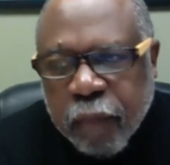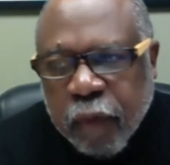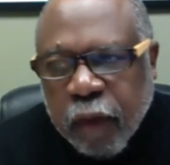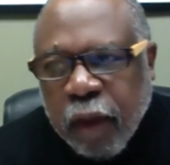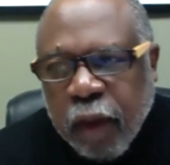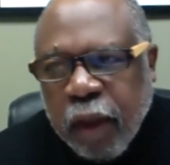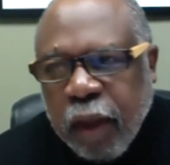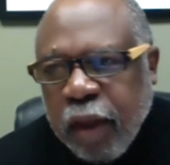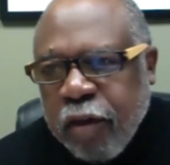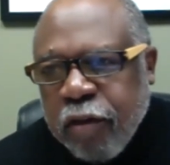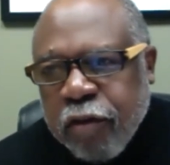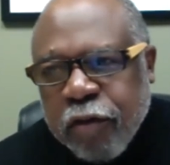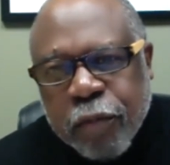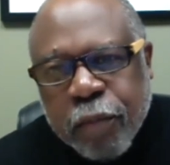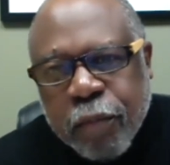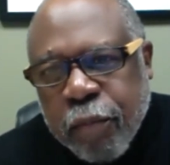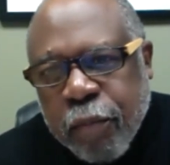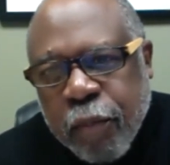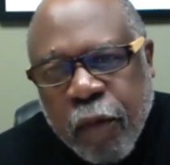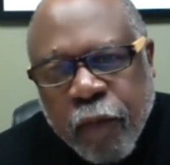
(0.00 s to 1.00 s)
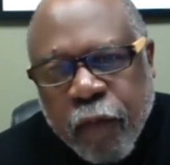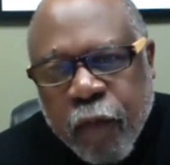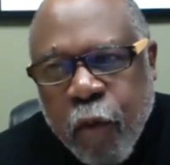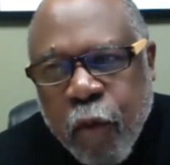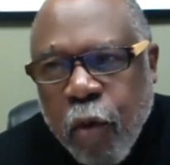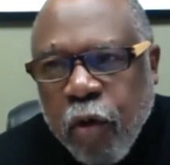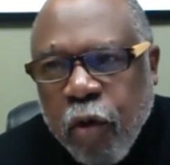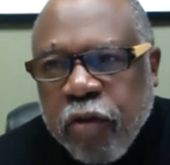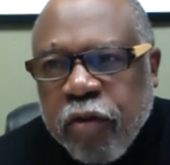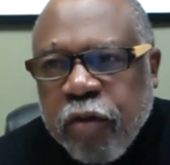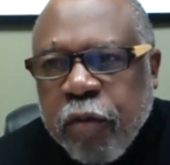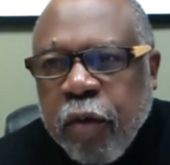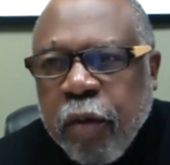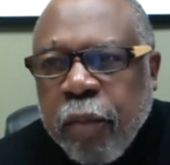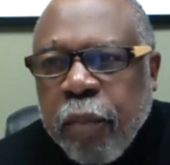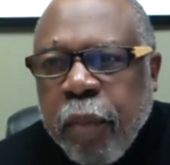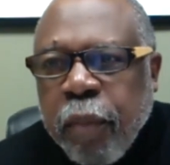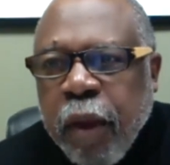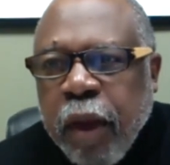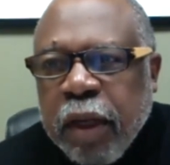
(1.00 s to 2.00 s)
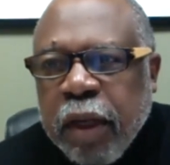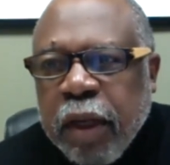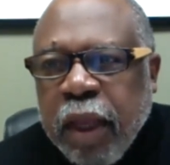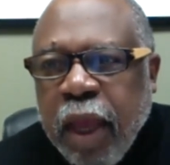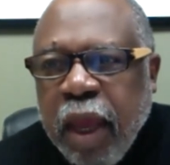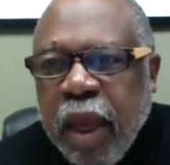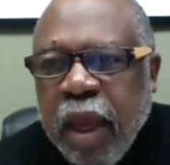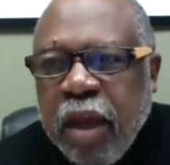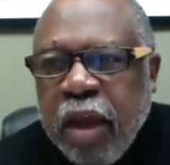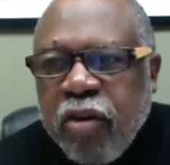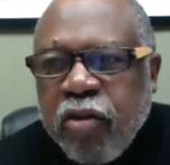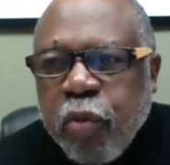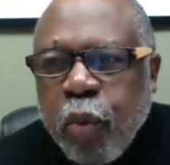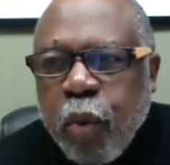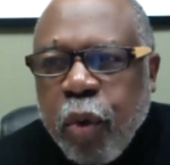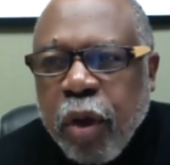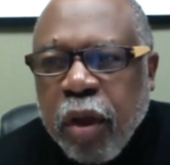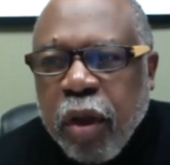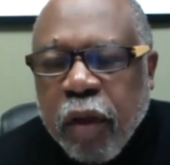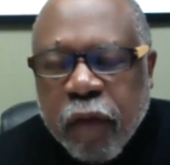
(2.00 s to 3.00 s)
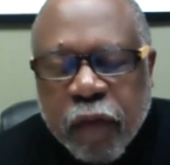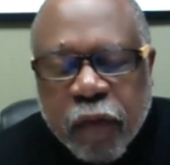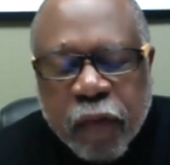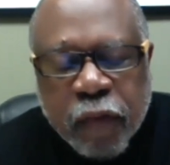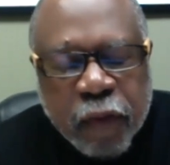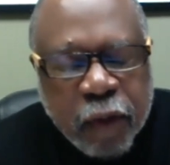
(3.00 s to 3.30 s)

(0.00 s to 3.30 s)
He's, of course, been engaged with